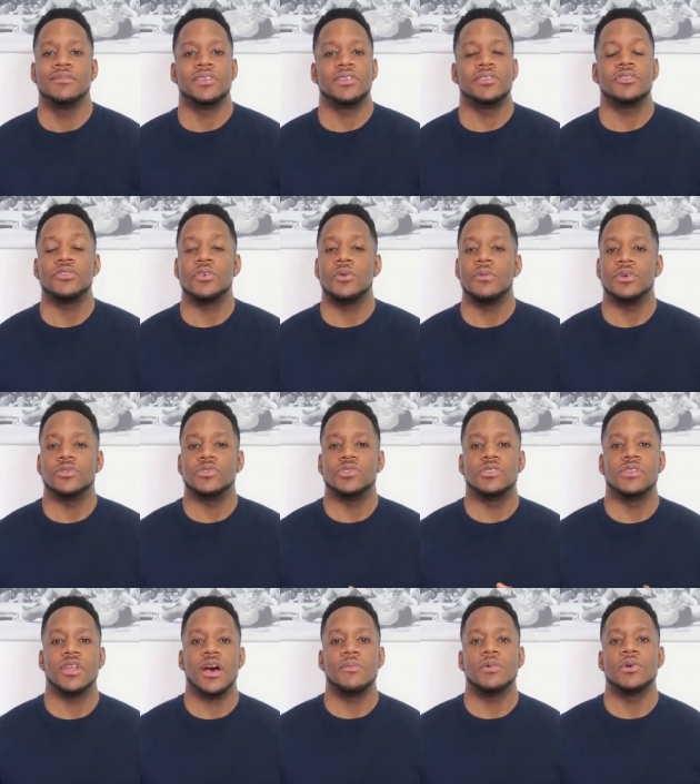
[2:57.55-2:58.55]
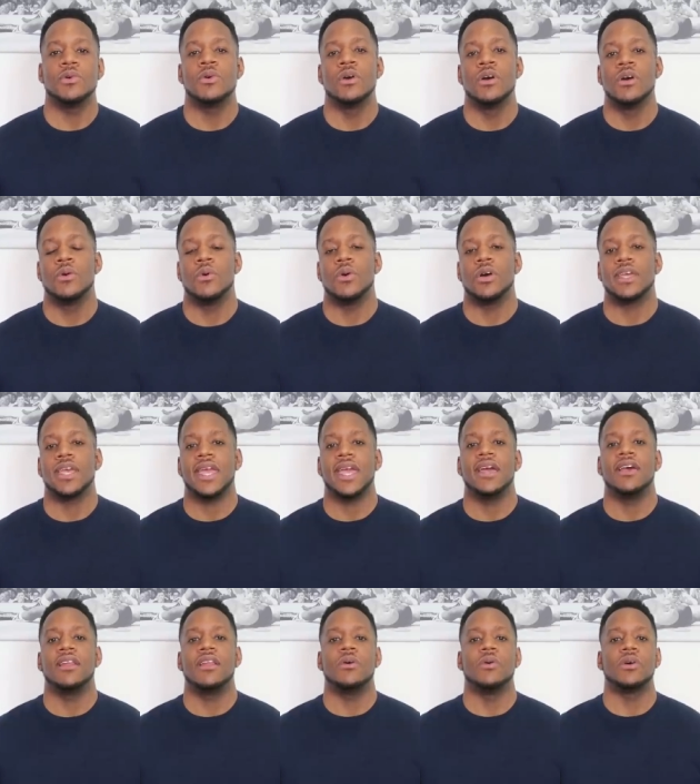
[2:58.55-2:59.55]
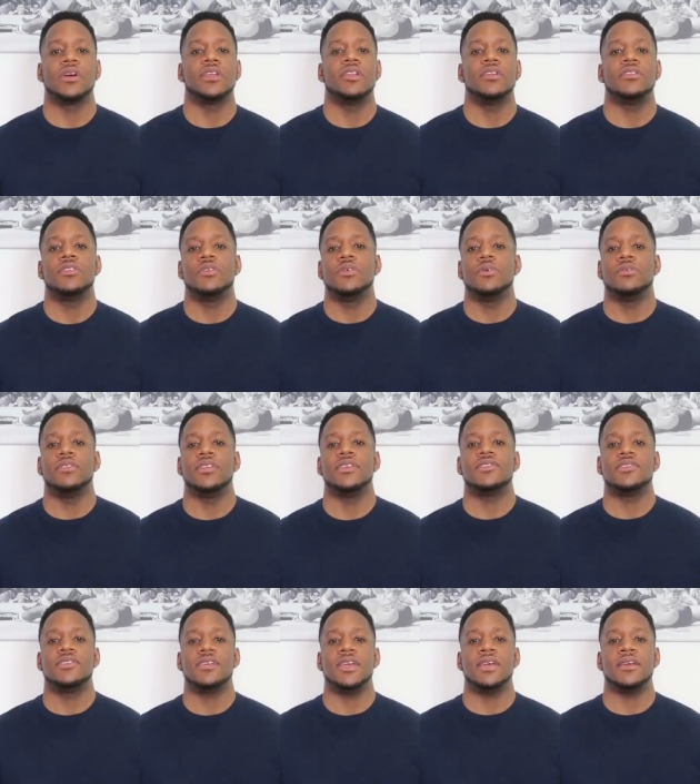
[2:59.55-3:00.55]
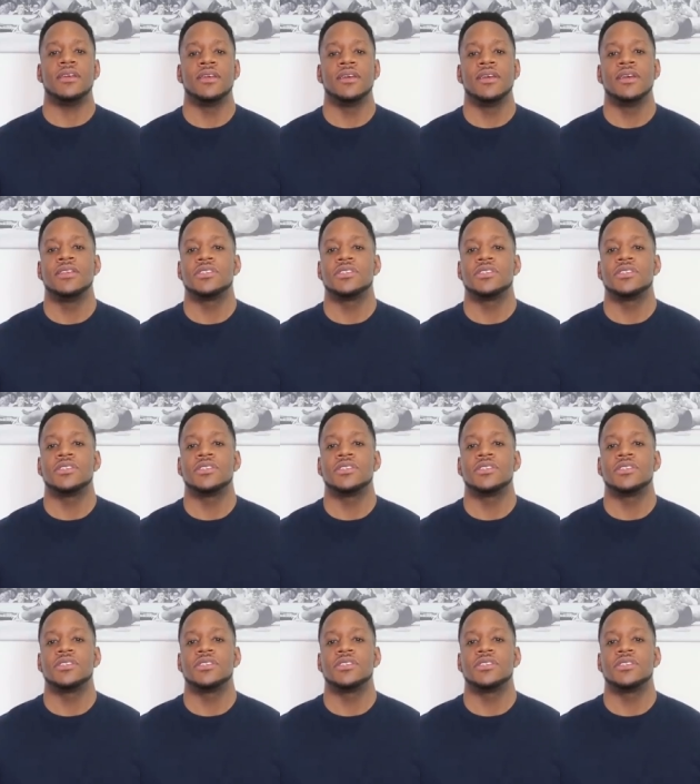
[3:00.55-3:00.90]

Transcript: This is almost double what KLR are going to do this year.